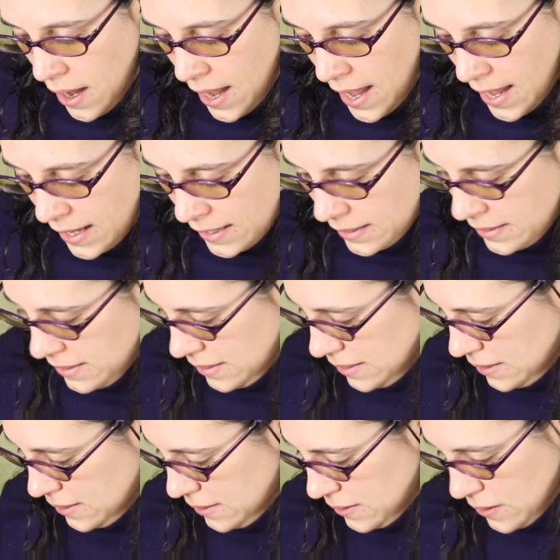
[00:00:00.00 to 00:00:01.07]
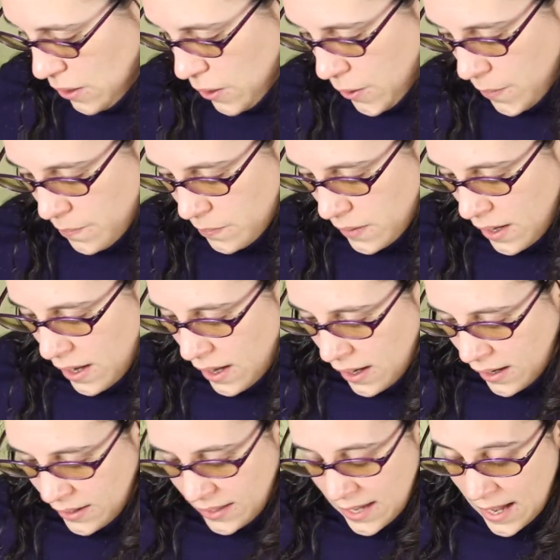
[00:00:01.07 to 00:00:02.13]
And so,
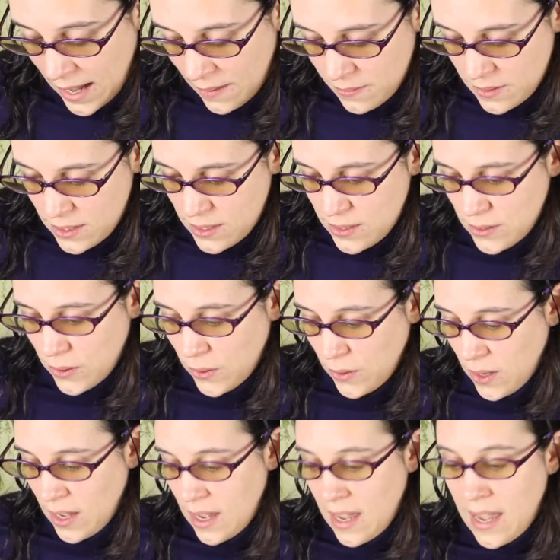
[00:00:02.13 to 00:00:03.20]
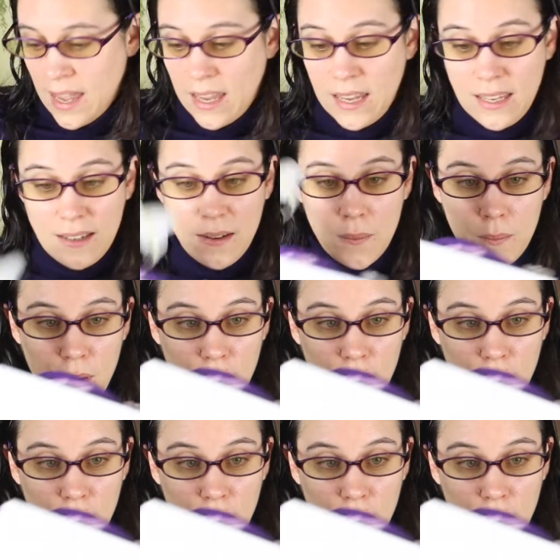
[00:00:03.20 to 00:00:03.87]
yeah, so in the